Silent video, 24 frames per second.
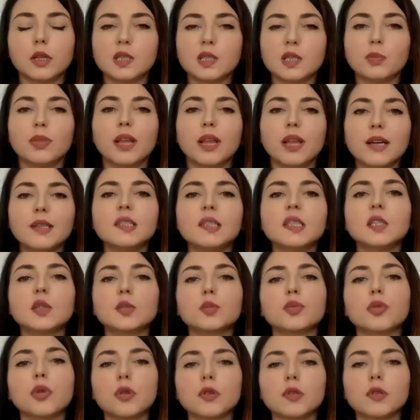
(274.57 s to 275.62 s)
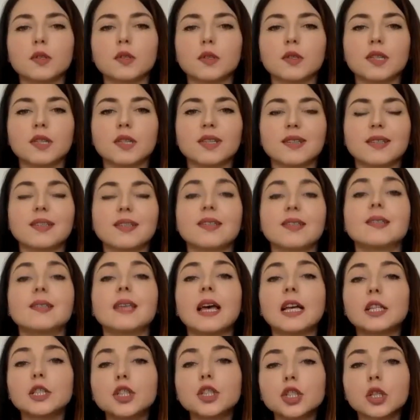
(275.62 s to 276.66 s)
Splicing process is
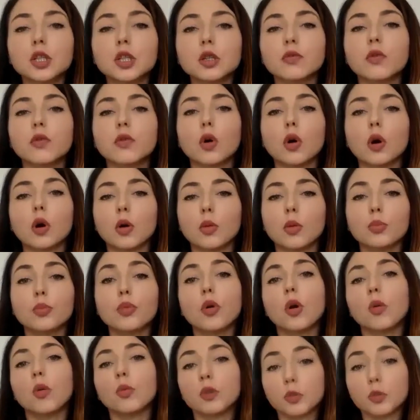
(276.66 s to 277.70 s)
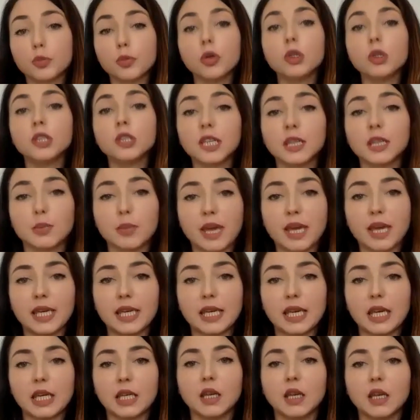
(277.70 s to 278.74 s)
essential for proper protein
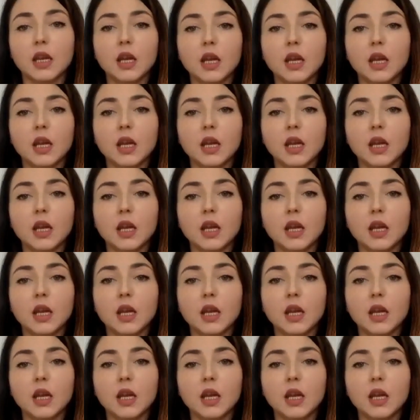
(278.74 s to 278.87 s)
making,